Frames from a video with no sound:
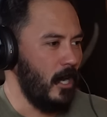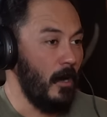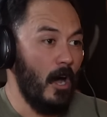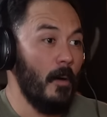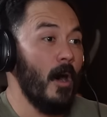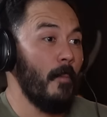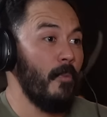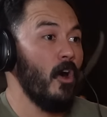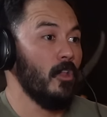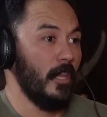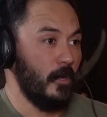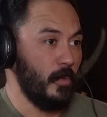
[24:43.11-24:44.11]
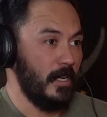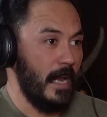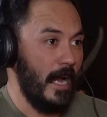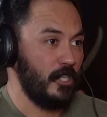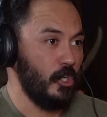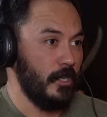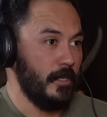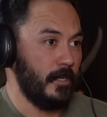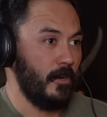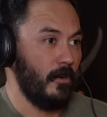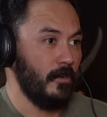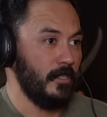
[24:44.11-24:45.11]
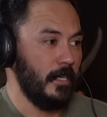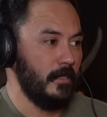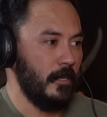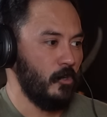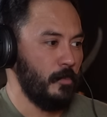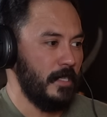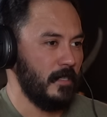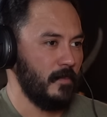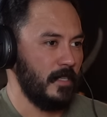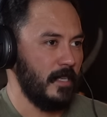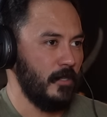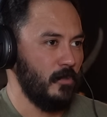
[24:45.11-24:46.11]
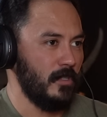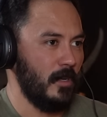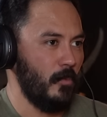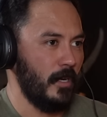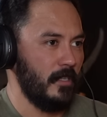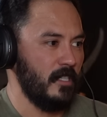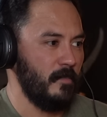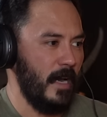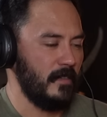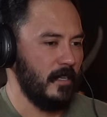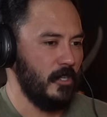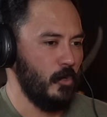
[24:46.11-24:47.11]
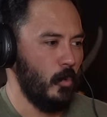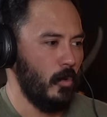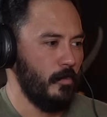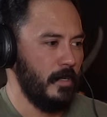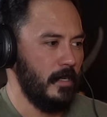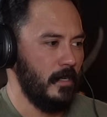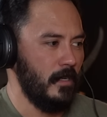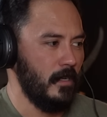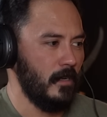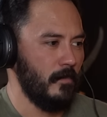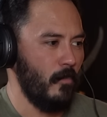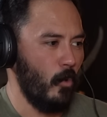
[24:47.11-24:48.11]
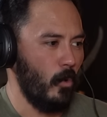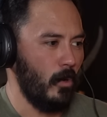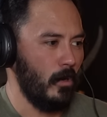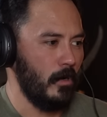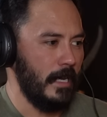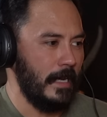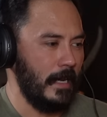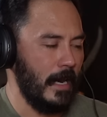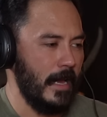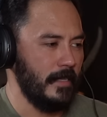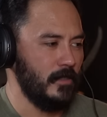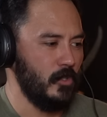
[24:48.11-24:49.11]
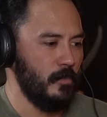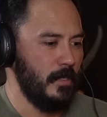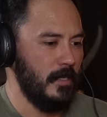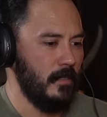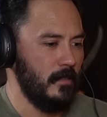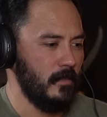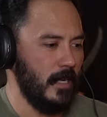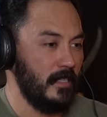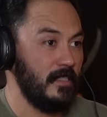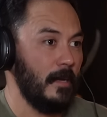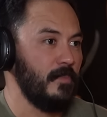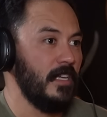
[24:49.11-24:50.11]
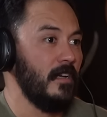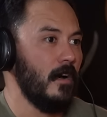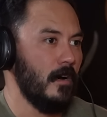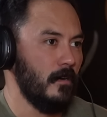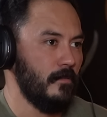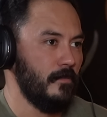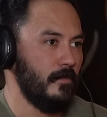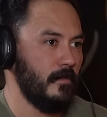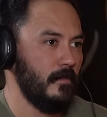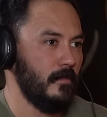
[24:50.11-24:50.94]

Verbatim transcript: appalling when it actually occurs. It'll be something that you somewhat expect and you will be more inclined to be accepting of.